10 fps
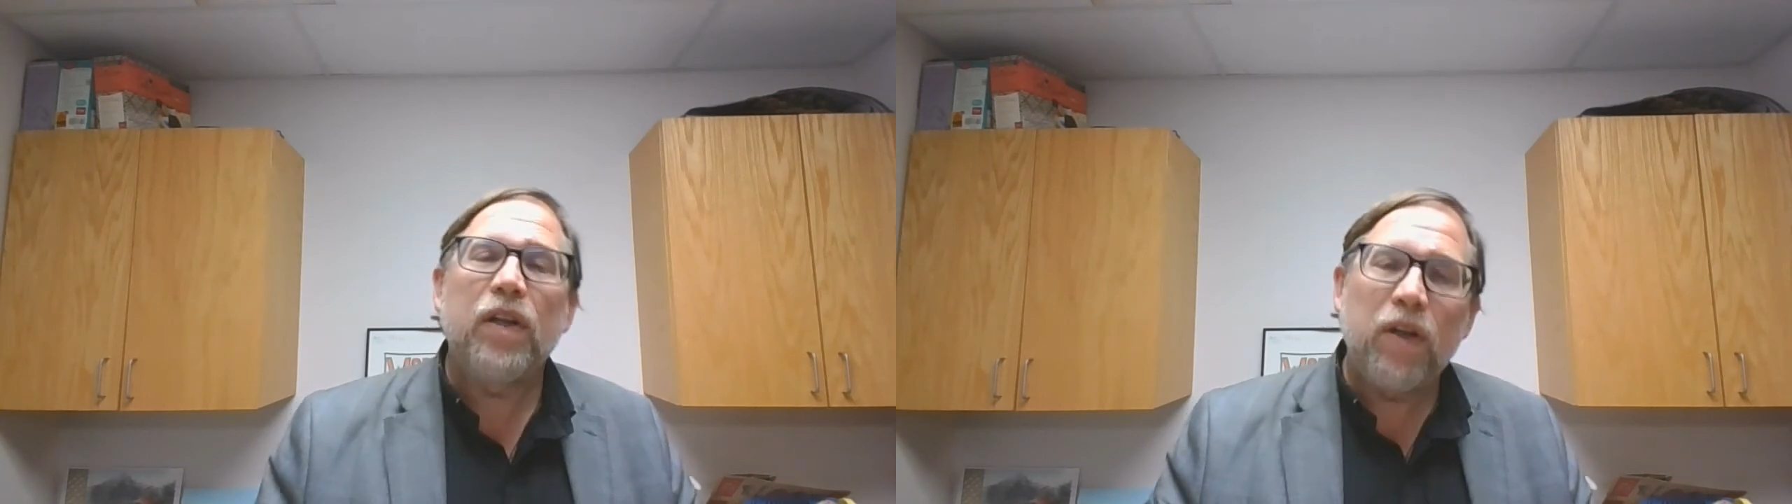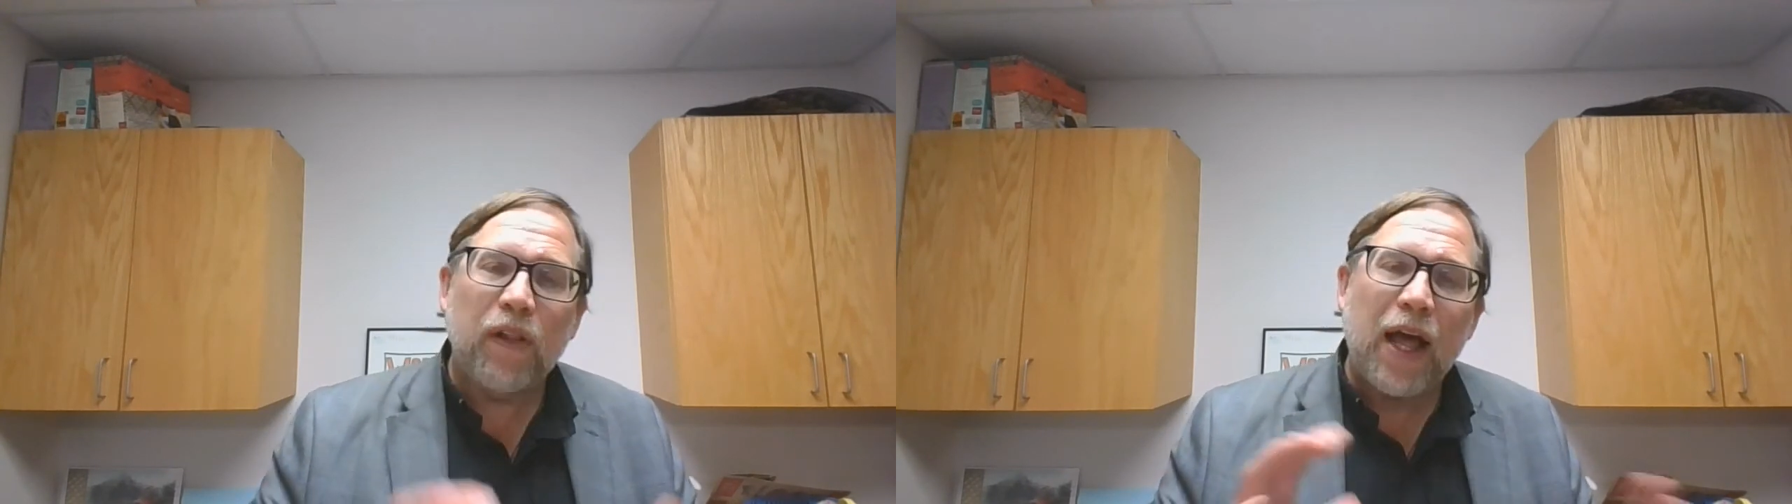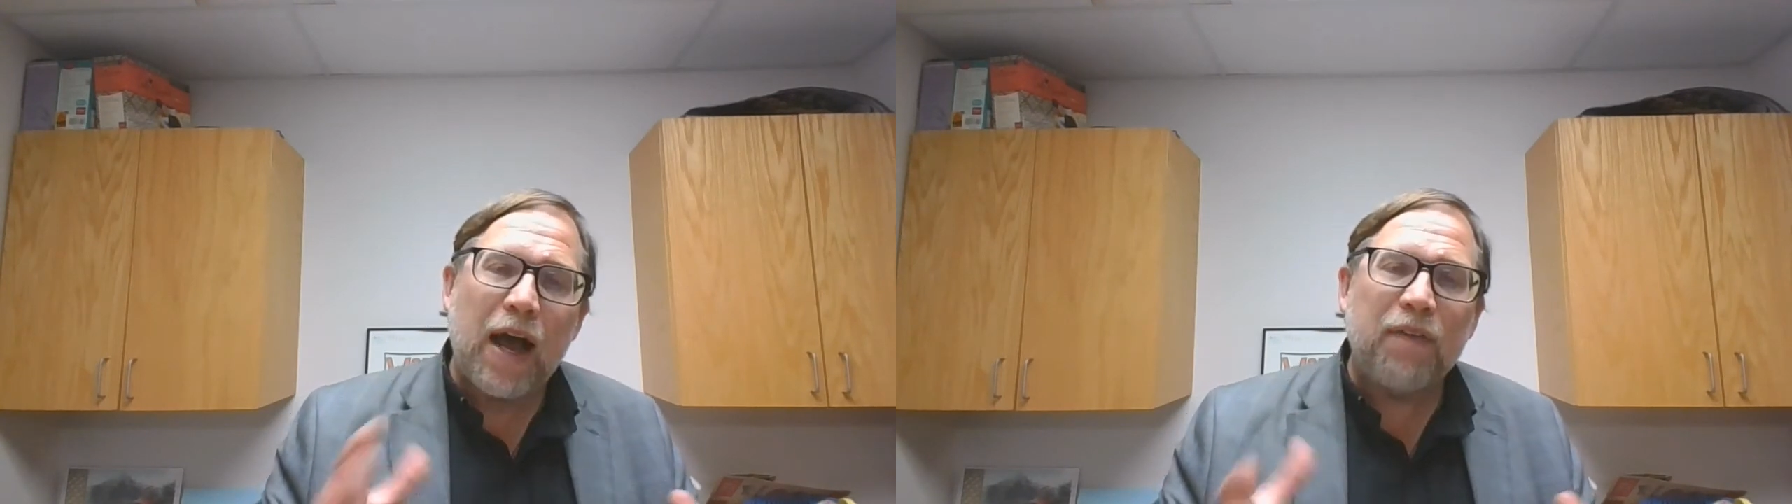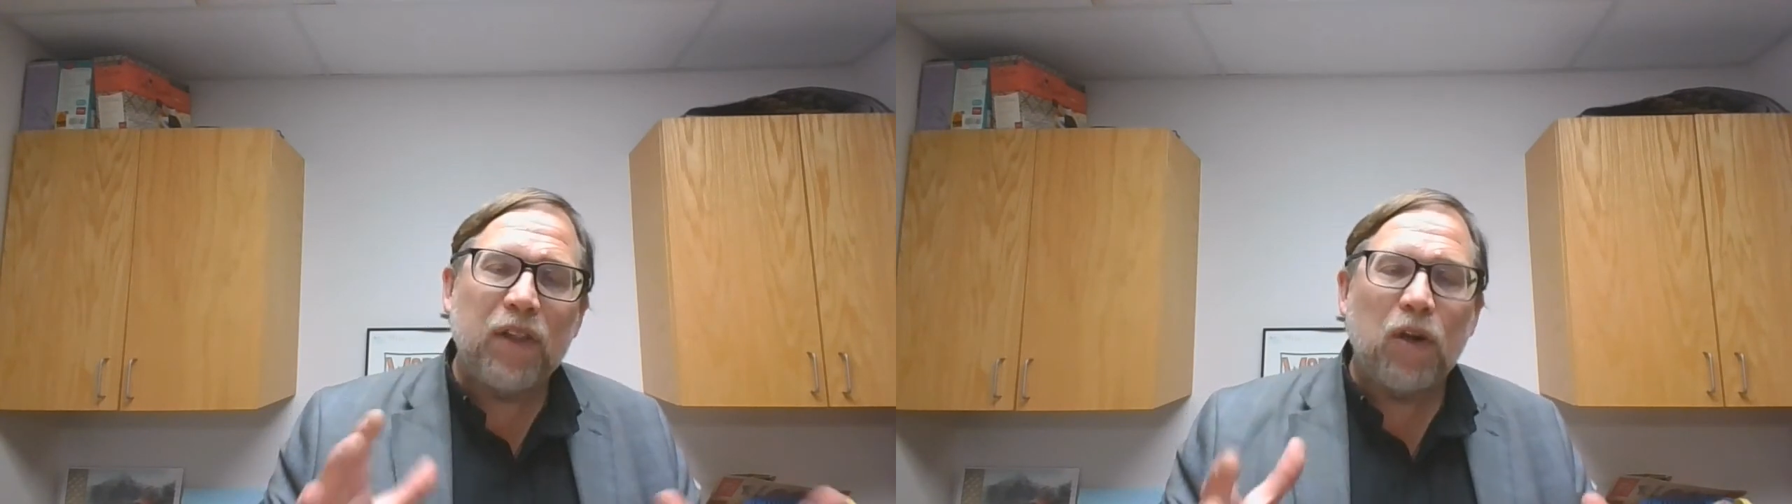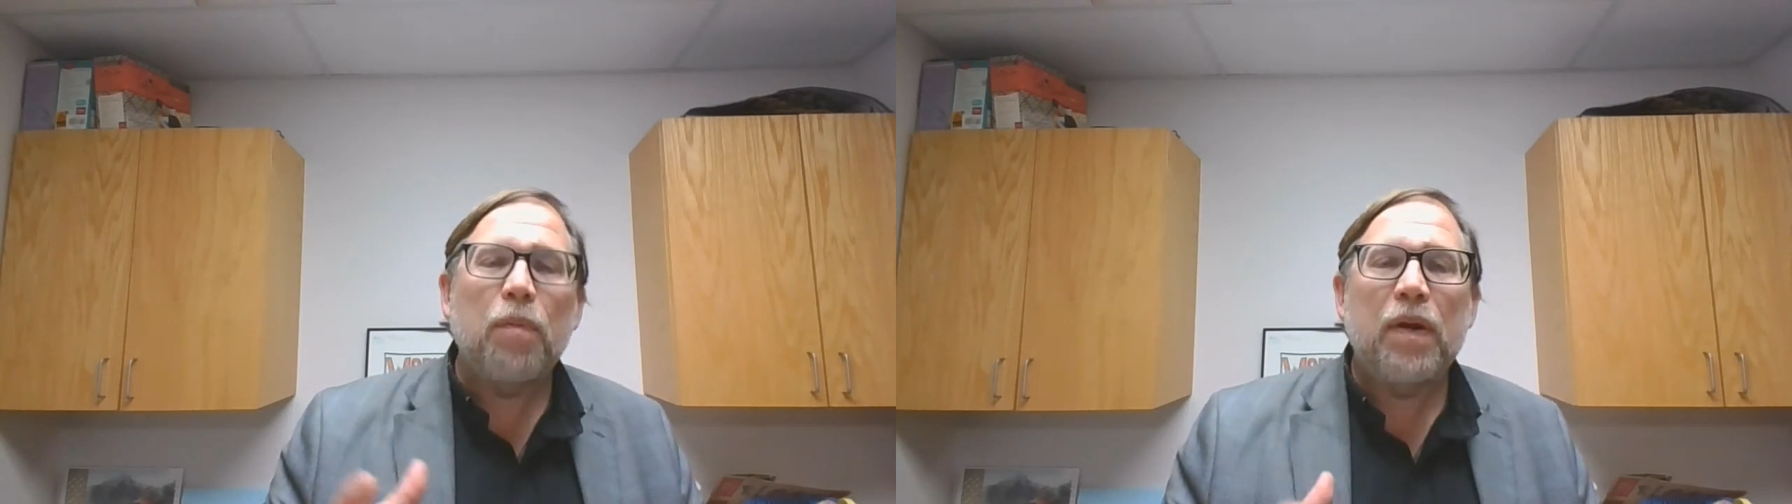you'll have a
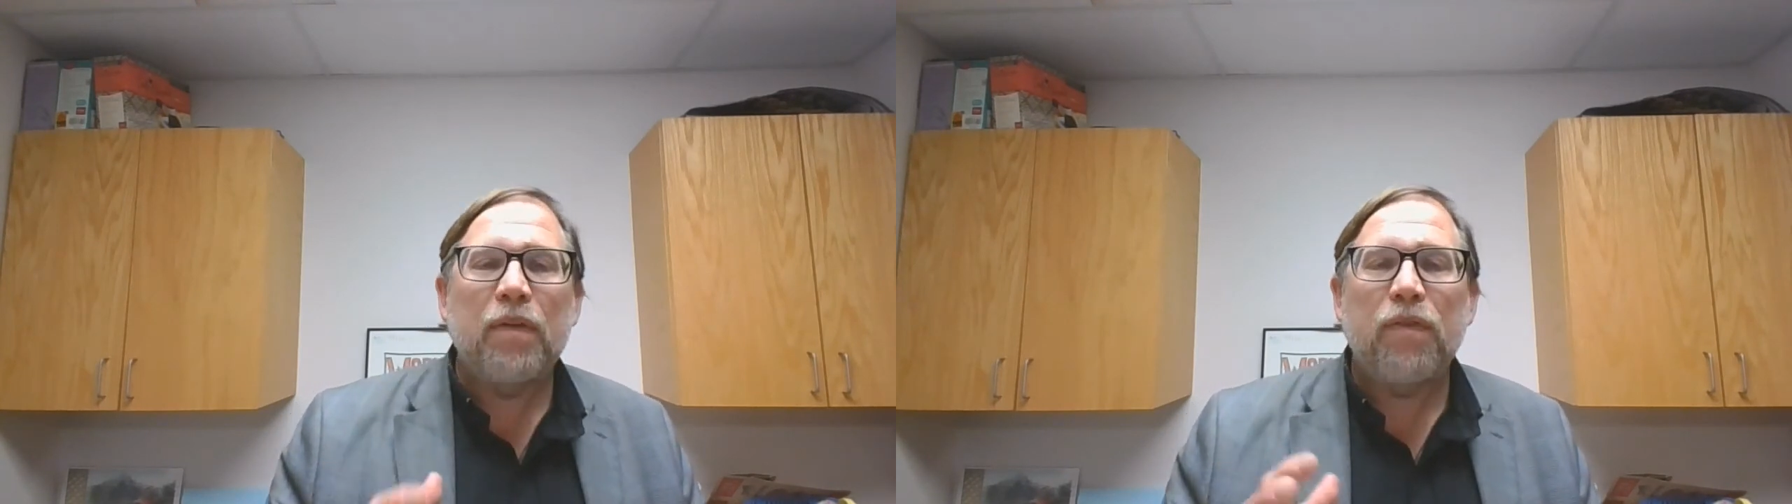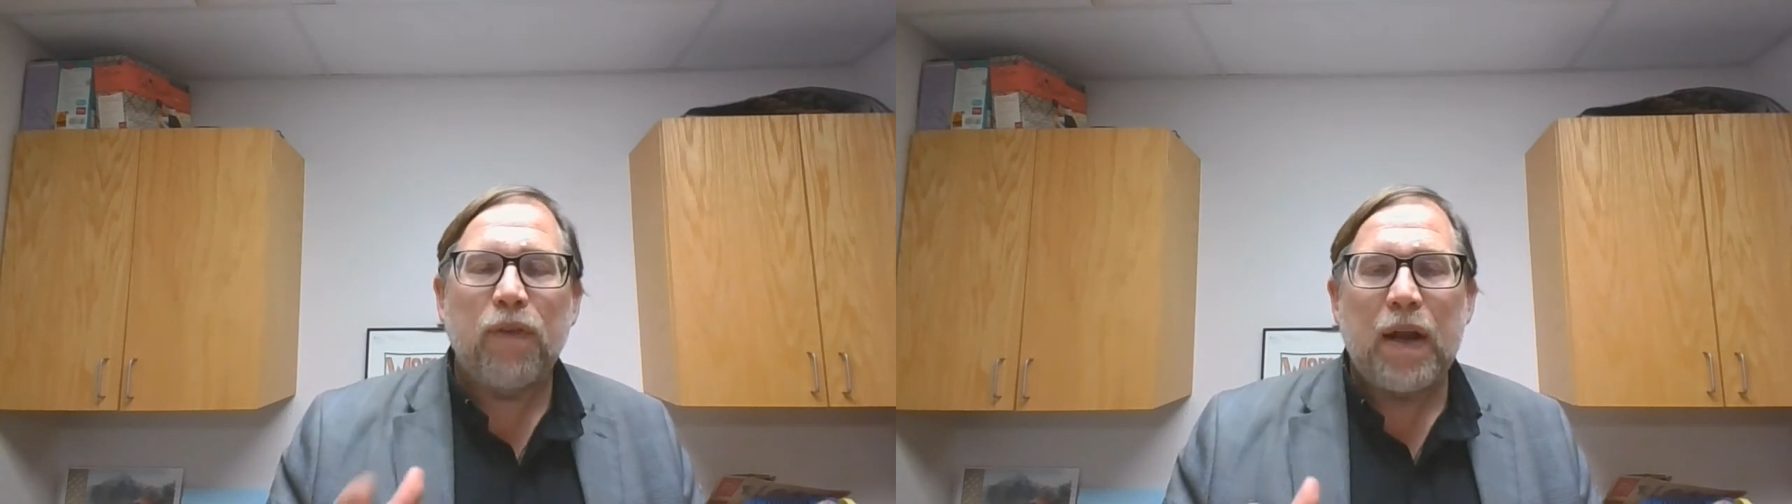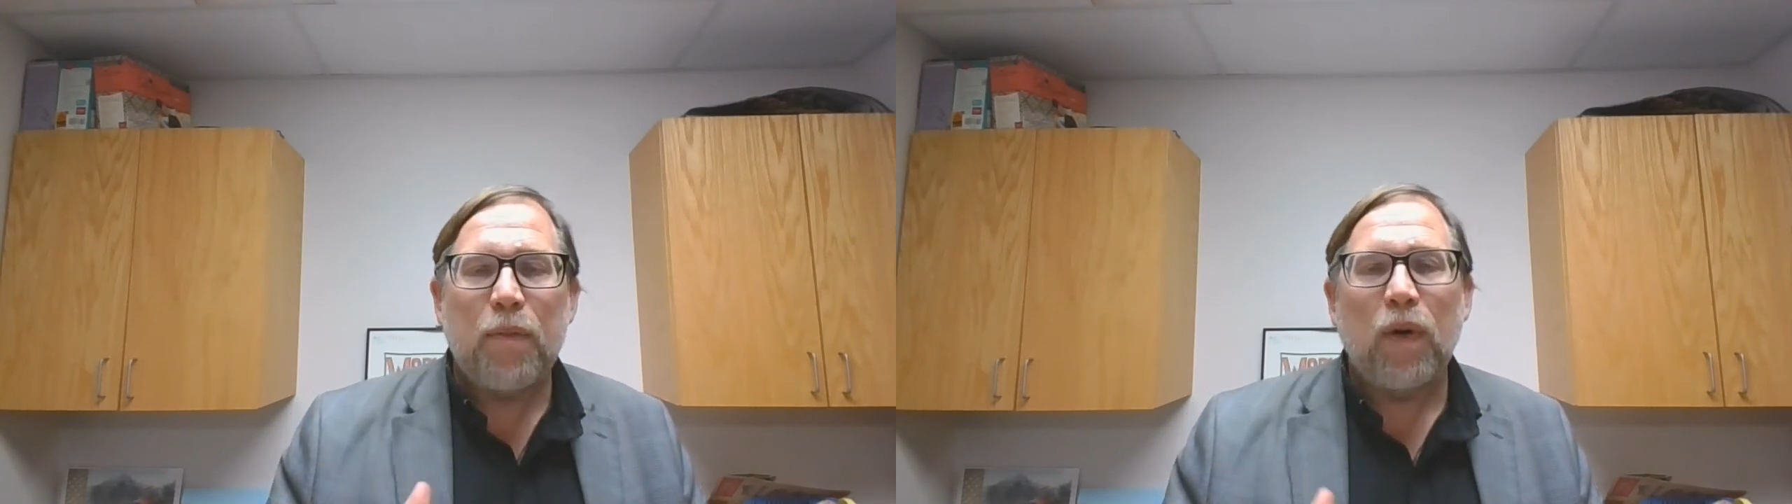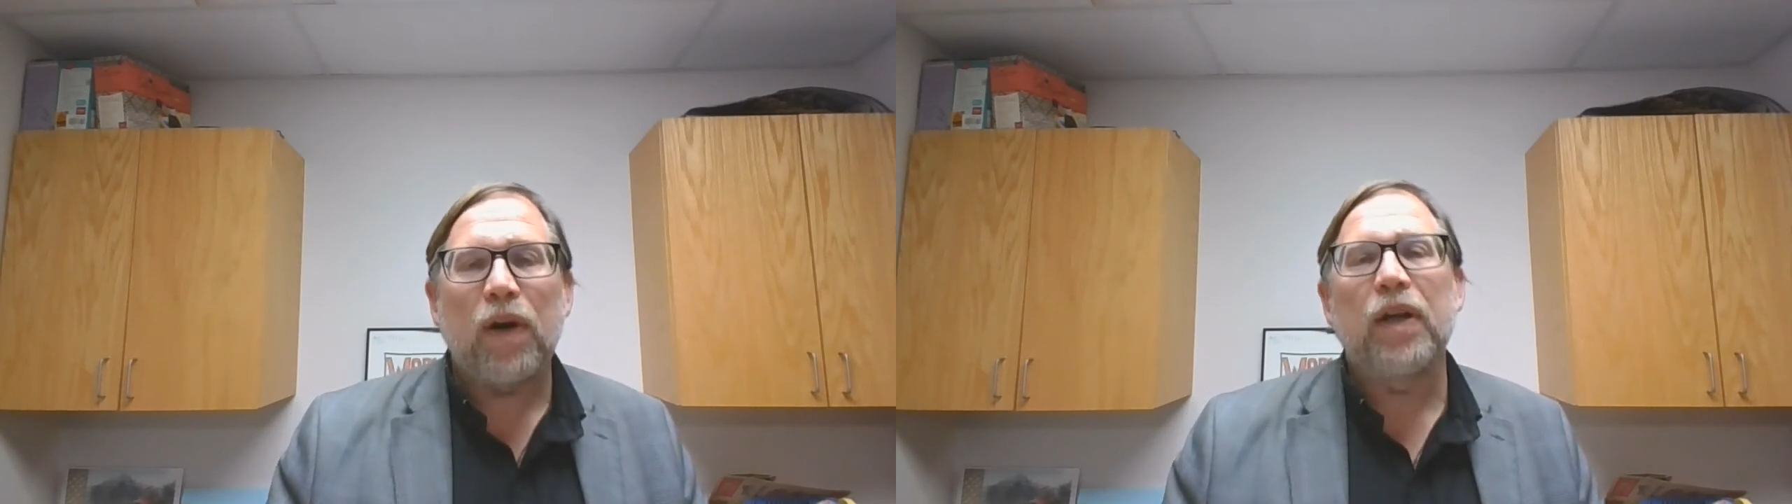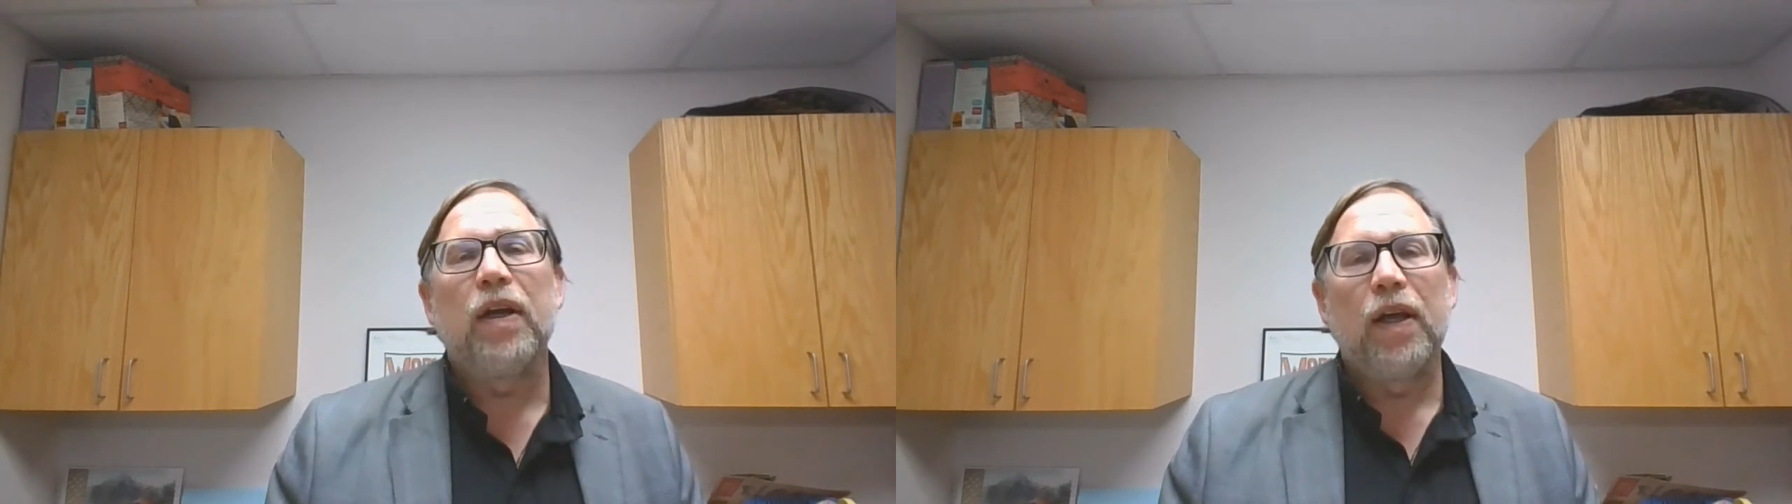little bit of a framework